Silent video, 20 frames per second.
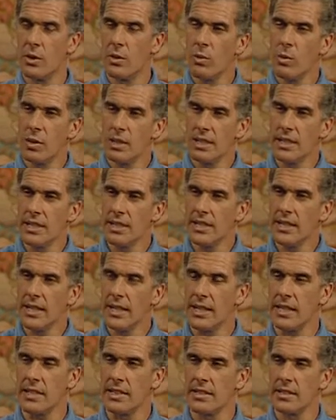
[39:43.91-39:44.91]
what he
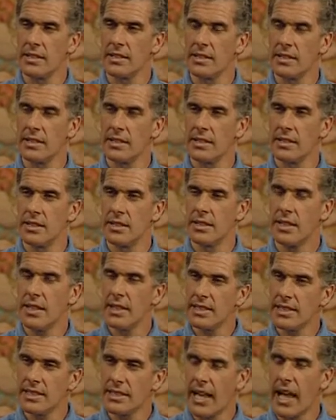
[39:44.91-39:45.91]
did,
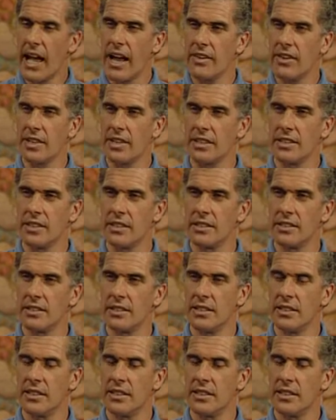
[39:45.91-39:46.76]
his character,